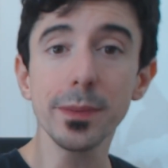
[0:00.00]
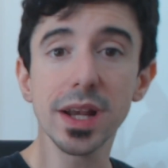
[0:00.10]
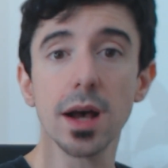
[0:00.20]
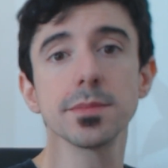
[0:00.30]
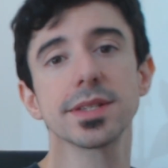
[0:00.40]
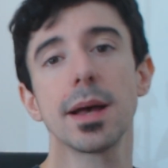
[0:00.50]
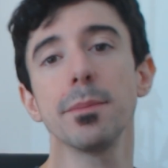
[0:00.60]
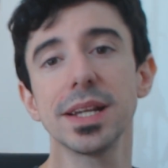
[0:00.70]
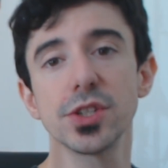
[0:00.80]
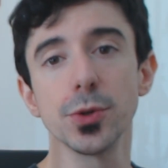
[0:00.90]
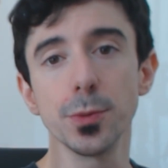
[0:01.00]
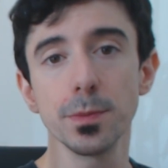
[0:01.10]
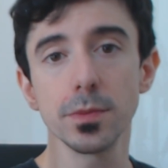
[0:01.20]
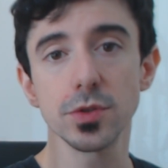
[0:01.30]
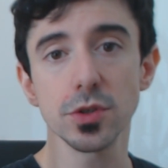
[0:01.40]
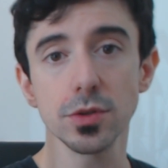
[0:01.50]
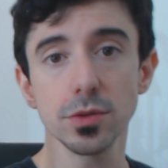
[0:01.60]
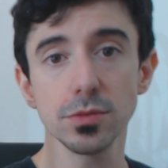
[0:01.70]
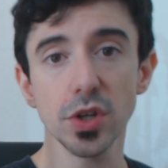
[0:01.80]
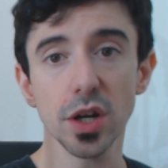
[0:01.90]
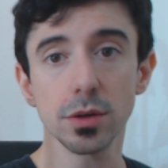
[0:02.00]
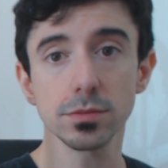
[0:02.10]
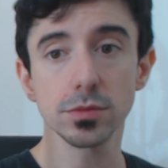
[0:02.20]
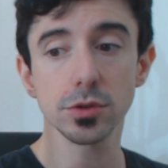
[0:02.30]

become somebody to you know,